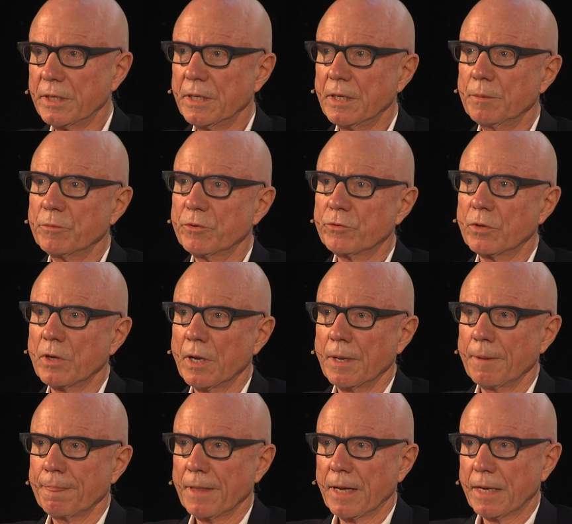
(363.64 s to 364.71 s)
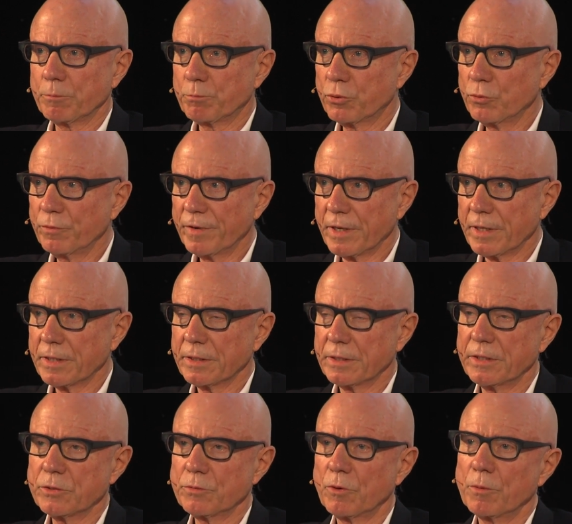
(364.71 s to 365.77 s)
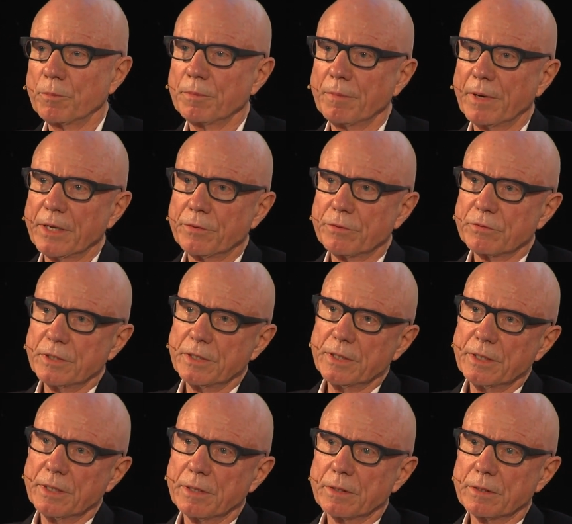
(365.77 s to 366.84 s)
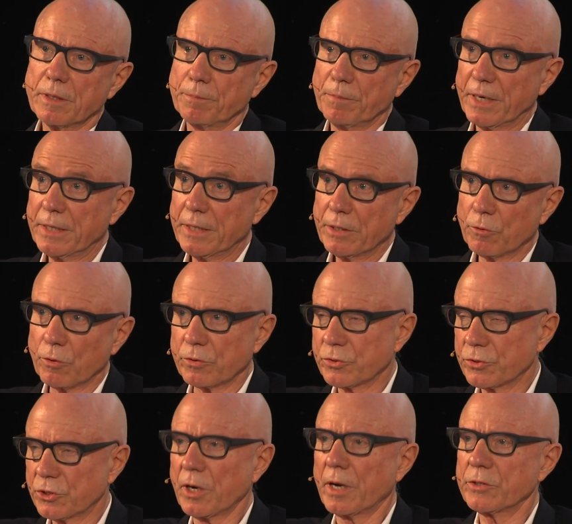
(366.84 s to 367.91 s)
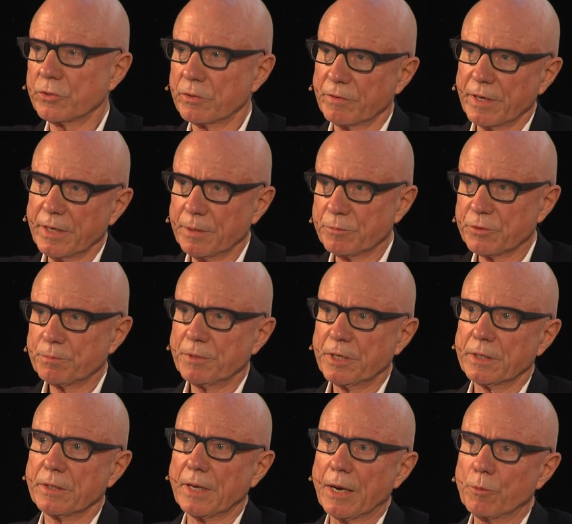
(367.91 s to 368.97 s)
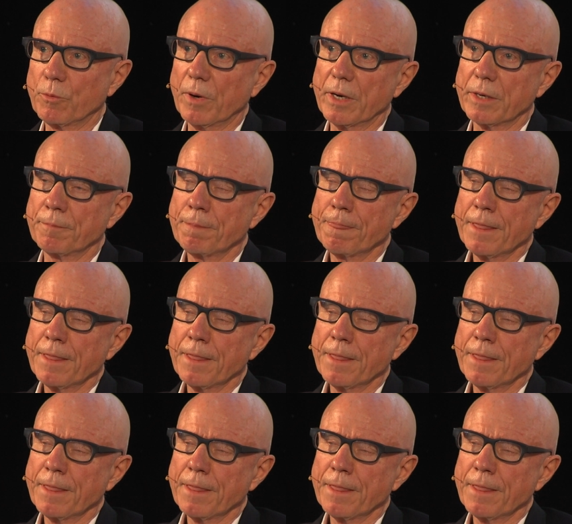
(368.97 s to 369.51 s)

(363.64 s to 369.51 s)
Eames and Prouvé. These were my three, my heroes, Charles and Ray Eames being now one.